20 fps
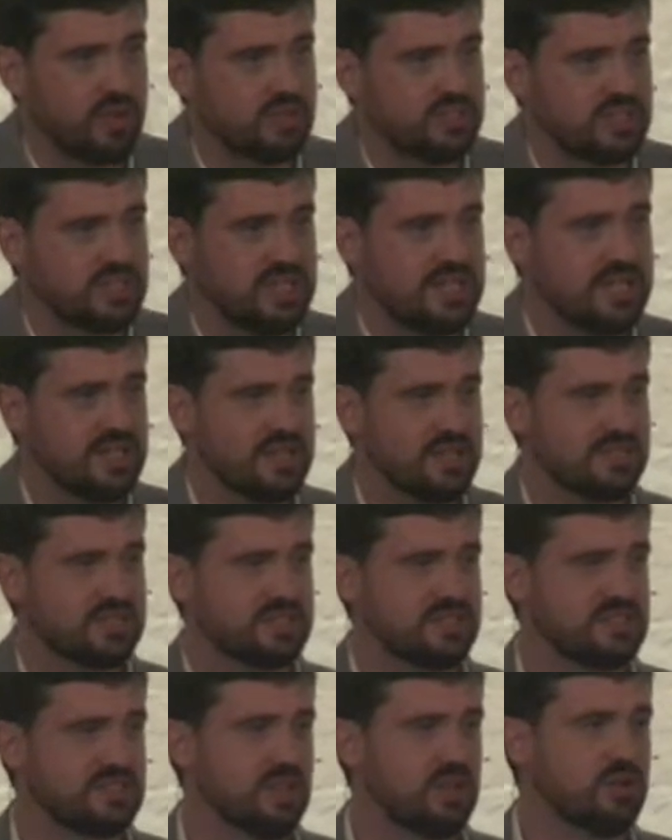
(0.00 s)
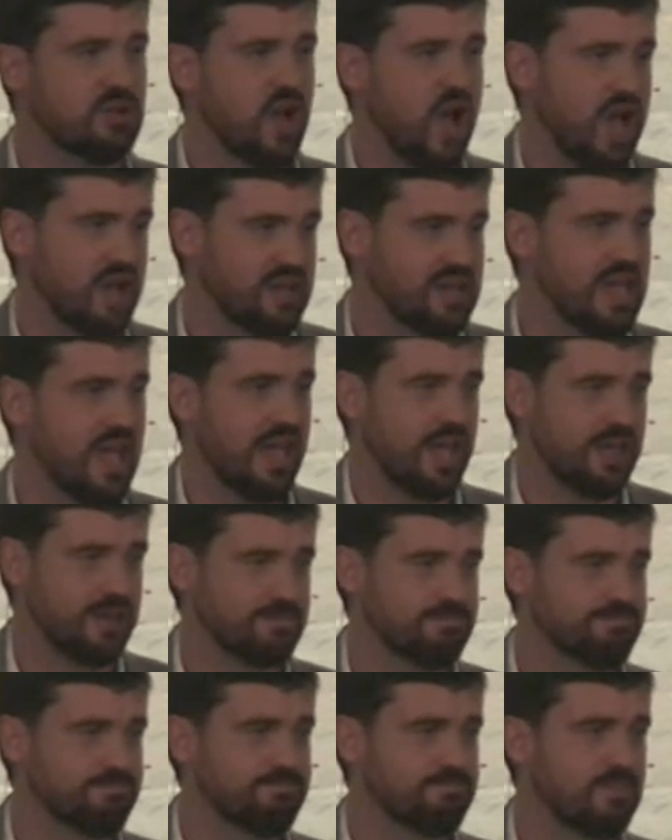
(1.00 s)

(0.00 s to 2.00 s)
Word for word: they're seeing this as ill gotten gain.